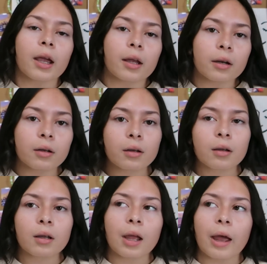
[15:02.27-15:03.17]
head
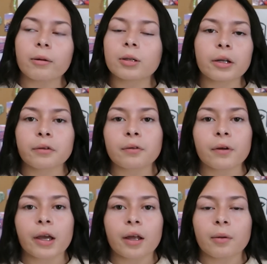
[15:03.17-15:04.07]
I will never
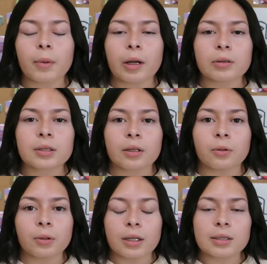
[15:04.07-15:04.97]
forget about
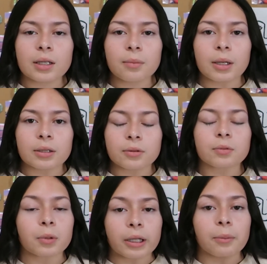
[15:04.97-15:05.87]
San Judas Day because
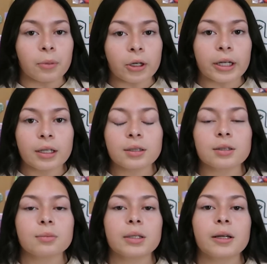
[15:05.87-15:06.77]
it was really
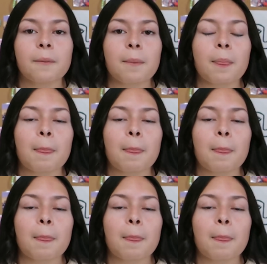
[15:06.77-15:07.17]
important to me.